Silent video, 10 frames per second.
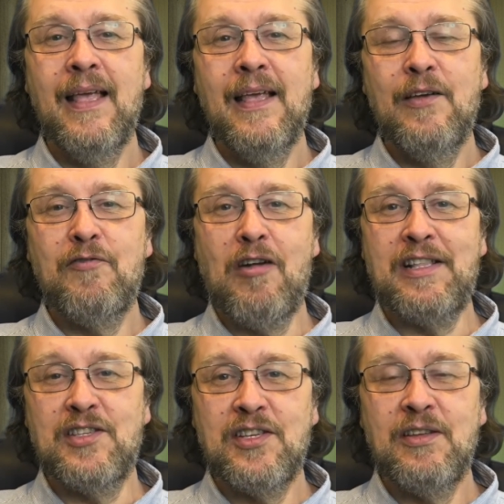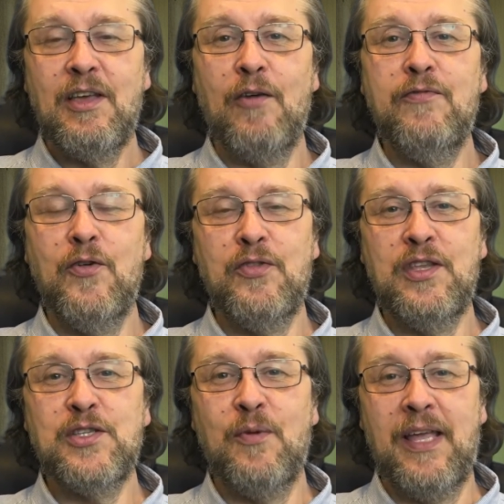Friends, go forth
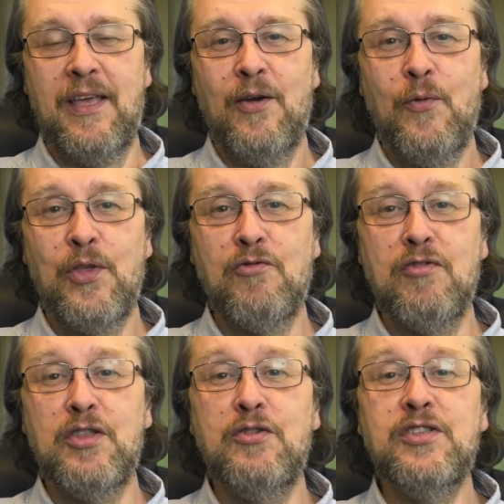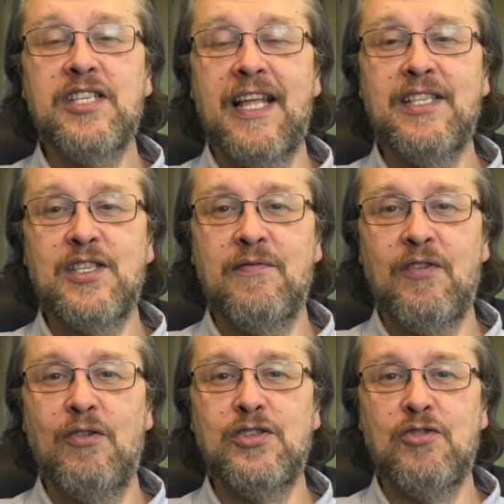this week with a renewed sense of
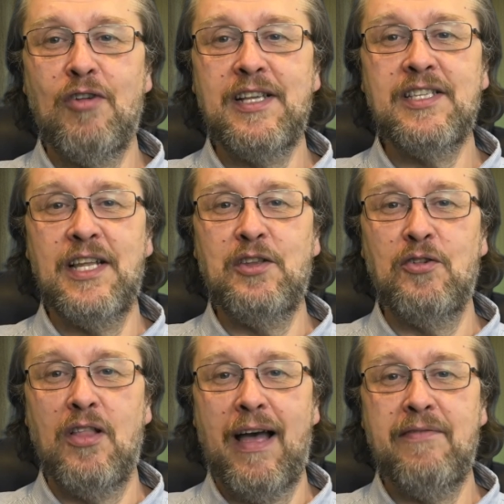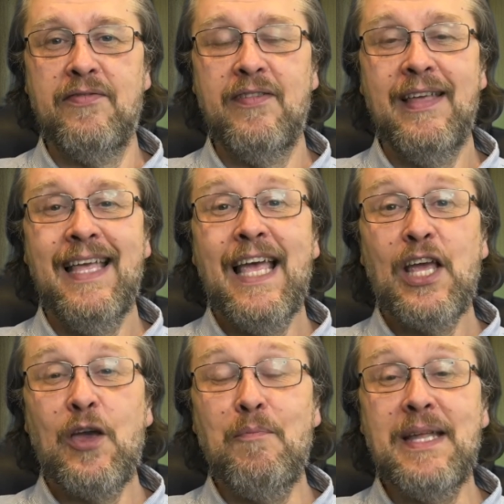God's grace in your life,
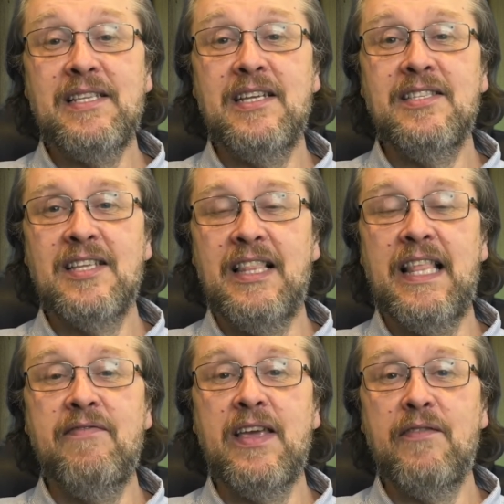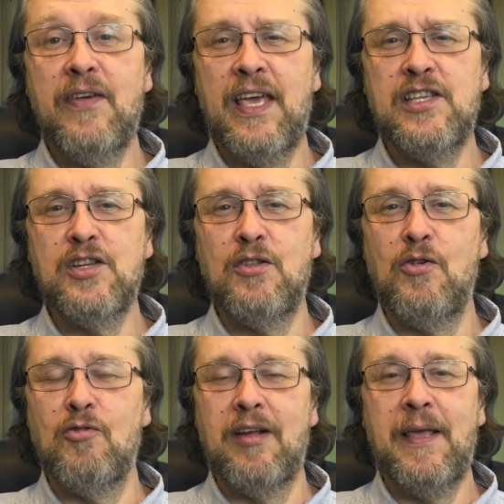committed to living for His
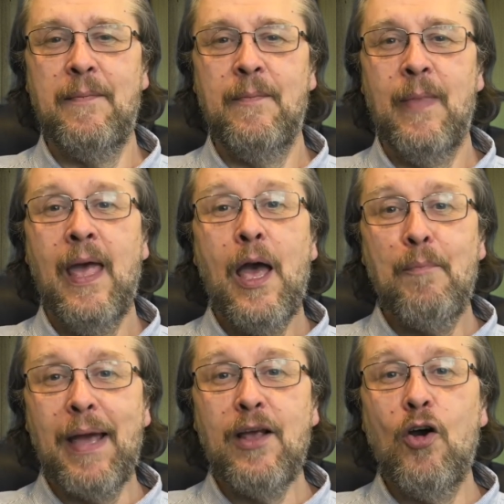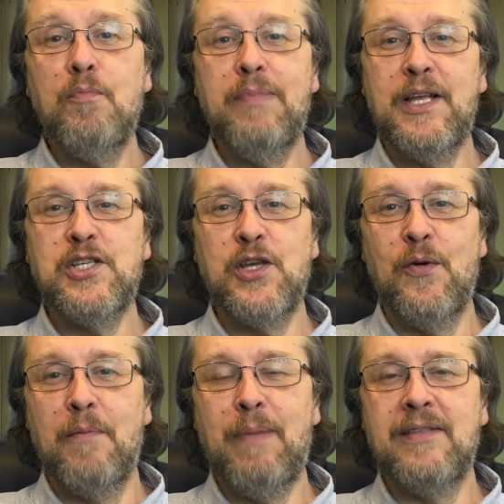glory. May God bless you
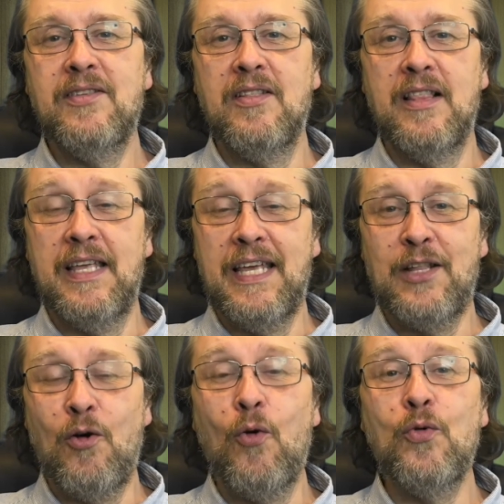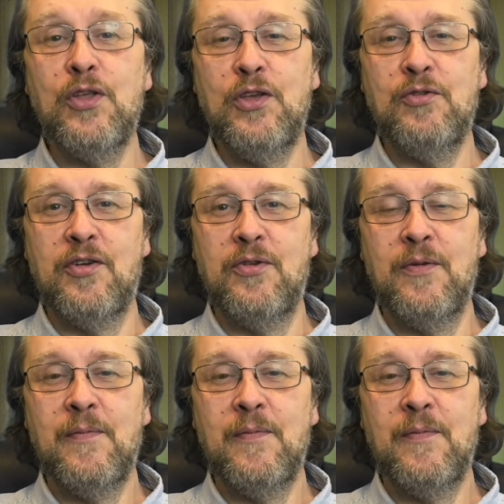abundantly in all that you do.